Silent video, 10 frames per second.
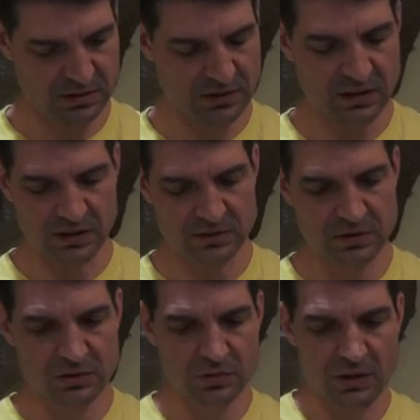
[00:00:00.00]
Yeah,
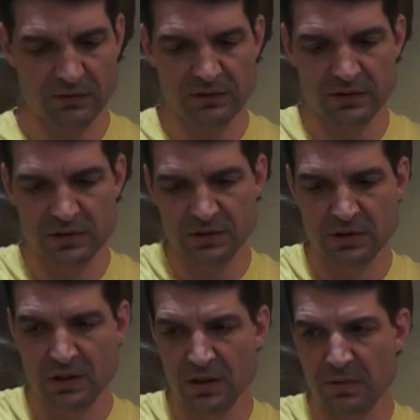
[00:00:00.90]
two 12-inch
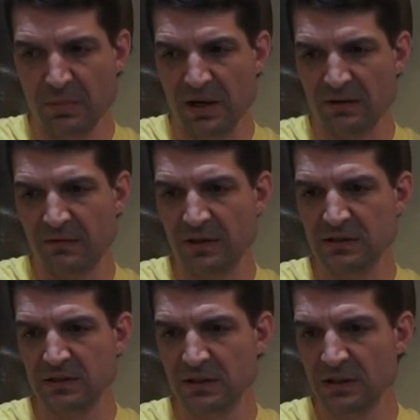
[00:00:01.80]

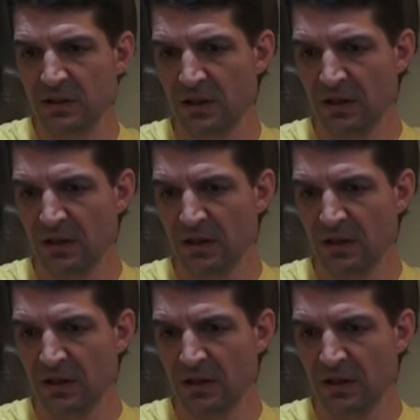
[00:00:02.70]
back-facing.